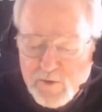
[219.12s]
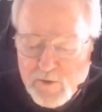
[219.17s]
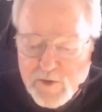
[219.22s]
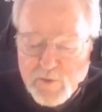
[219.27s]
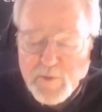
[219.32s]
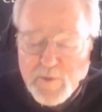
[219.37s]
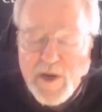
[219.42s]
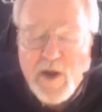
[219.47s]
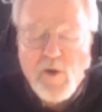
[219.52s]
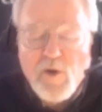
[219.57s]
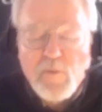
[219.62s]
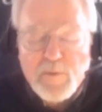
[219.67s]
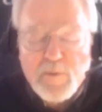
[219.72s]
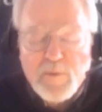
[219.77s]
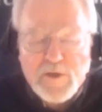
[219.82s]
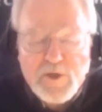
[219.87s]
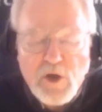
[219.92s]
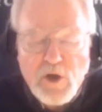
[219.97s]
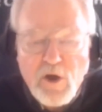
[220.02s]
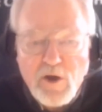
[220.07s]
it when I open
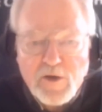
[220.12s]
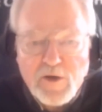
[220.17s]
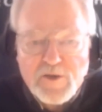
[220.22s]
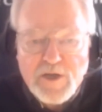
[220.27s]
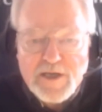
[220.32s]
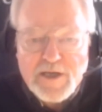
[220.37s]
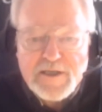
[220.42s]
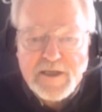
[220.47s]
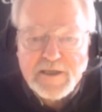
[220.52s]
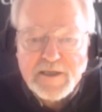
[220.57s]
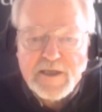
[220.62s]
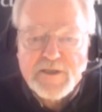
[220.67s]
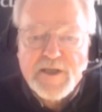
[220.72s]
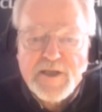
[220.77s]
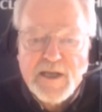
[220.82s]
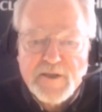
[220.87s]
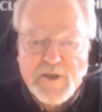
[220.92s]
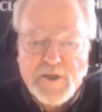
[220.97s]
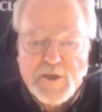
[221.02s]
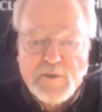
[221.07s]
talks. I say, let's
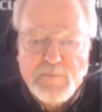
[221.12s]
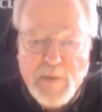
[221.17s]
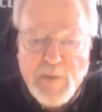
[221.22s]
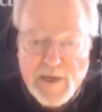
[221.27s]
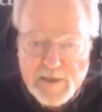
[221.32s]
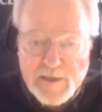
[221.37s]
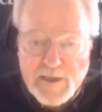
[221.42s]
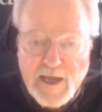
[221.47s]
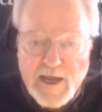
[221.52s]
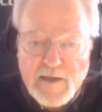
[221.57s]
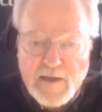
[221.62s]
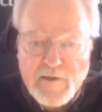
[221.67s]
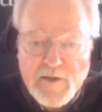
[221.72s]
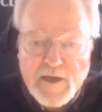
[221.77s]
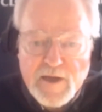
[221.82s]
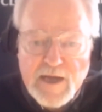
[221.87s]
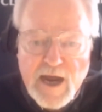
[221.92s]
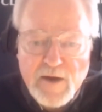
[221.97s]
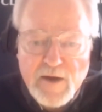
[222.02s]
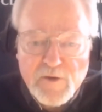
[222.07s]
get this Ben Gay
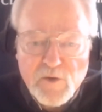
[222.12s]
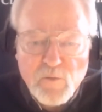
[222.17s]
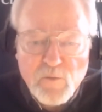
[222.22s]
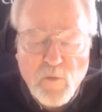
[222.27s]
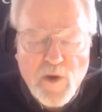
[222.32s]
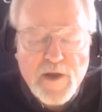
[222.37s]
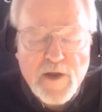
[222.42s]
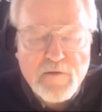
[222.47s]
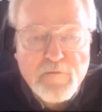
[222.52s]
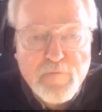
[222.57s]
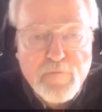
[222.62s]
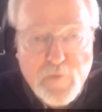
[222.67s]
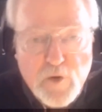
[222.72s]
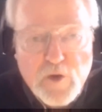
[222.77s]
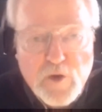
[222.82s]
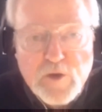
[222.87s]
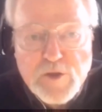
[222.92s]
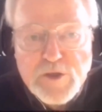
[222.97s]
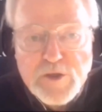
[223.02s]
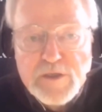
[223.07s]
thing out of the way
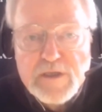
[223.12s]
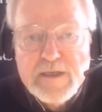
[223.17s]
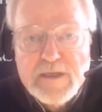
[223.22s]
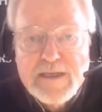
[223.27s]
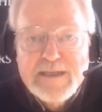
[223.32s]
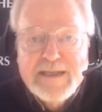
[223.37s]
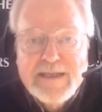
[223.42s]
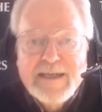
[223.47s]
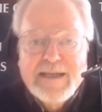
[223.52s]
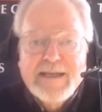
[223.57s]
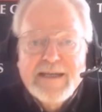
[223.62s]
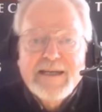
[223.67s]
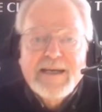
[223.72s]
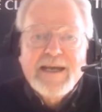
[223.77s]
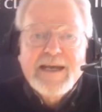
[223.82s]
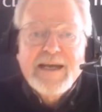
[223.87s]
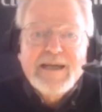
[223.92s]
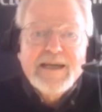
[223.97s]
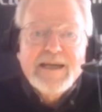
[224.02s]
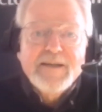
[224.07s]
first.
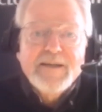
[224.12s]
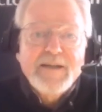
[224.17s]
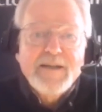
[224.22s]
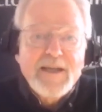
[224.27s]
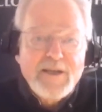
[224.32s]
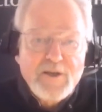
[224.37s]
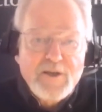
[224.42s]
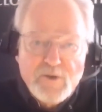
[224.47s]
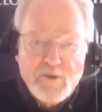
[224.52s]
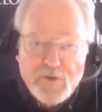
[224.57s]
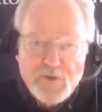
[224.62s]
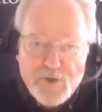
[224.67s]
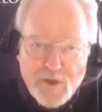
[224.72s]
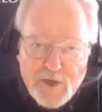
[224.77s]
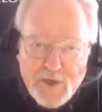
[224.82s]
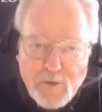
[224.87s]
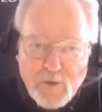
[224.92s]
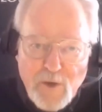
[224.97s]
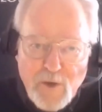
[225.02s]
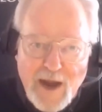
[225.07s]
And they
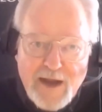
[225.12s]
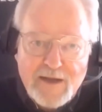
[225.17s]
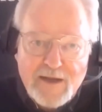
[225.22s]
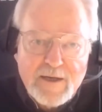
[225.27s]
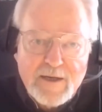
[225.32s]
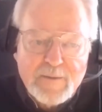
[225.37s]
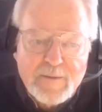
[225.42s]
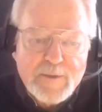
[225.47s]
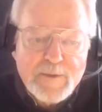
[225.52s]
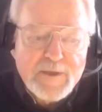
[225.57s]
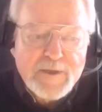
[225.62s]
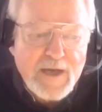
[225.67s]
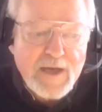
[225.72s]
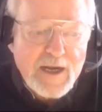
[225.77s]
usually crack up. And then I